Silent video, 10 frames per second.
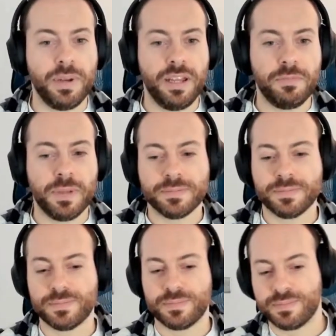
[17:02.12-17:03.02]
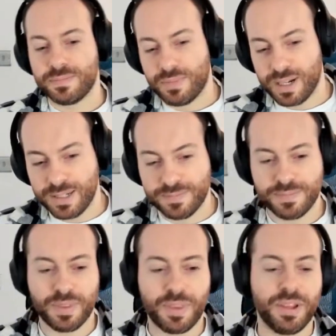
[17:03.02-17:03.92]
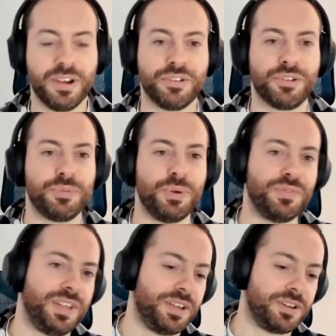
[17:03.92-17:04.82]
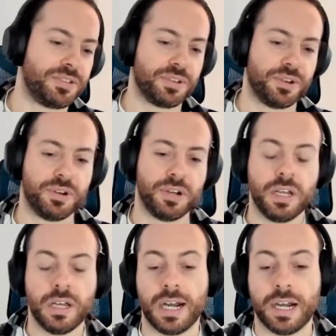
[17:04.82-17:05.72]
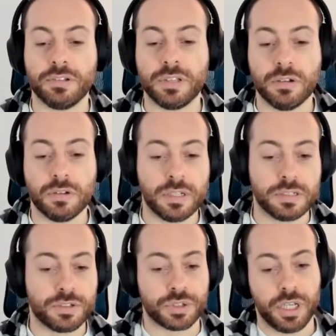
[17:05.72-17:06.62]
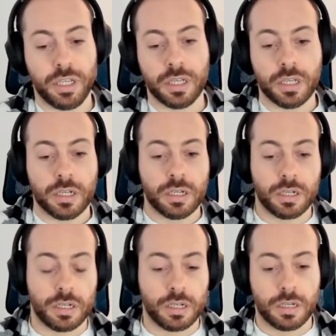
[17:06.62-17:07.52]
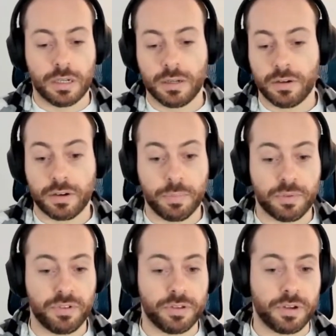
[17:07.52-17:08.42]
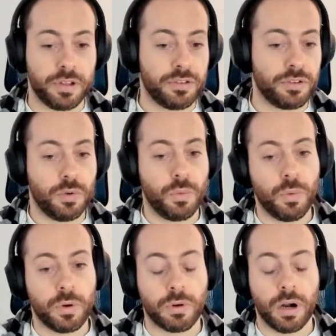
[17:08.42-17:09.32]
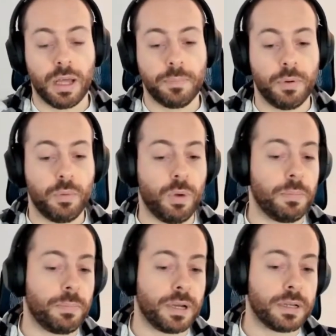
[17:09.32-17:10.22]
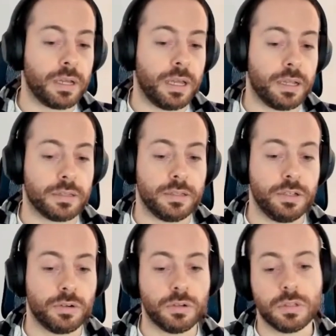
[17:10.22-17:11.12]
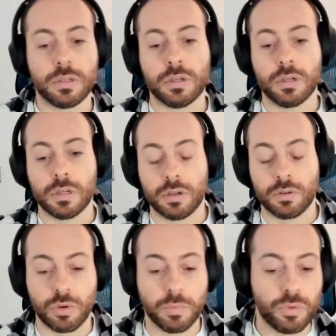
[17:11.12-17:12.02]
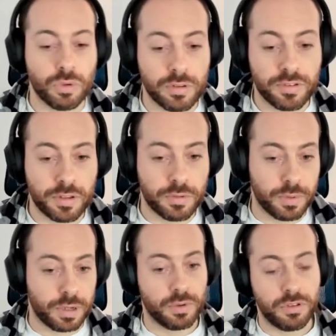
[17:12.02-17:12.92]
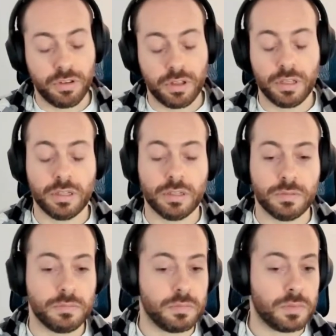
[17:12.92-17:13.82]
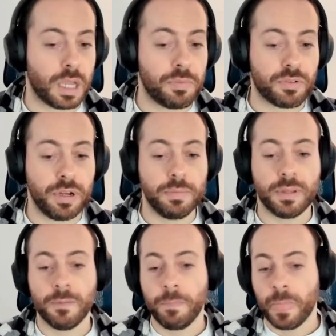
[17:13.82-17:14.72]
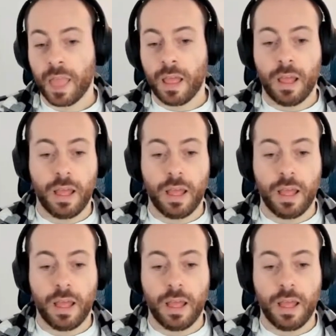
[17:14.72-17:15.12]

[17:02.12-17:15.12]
You don't believe me? Well, here's a small video. So I downloaded 3 repositories: Rollup, Webpack, and the old ROM tools when was it in TypeScript,